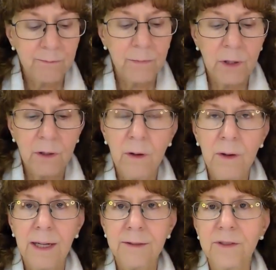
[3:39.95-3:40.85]
You
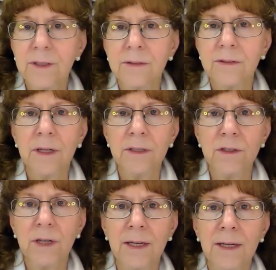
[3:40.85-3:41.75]
know, I see the sun
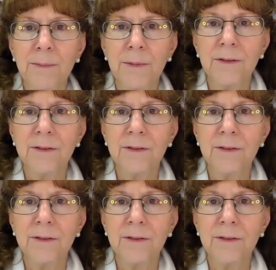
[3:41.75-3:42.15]
shining up there.